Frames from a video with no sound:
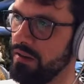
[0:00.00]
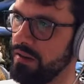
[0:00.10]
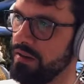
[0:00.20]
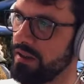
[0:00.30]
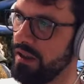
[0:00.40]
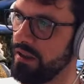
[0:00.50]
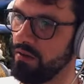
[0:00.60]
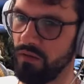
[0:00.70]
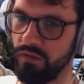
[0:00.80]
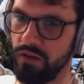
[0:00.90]
the skinning
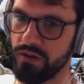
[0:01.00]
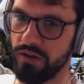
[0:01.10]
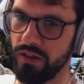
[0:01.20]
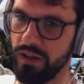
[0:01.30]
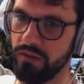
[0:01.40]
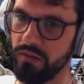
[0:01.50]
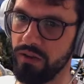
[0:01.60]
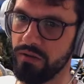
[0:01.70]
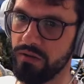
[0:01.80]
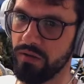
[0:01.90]
conversion thing where
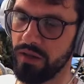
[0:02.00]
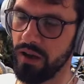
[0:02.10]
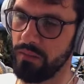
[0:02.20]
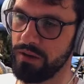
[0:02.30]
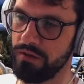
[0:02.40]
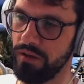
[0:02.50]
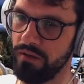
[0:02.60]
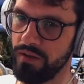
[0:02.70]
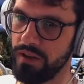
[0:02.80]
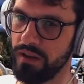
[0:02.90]
you do an
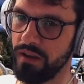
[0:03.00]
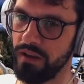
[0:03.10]
arbitrary.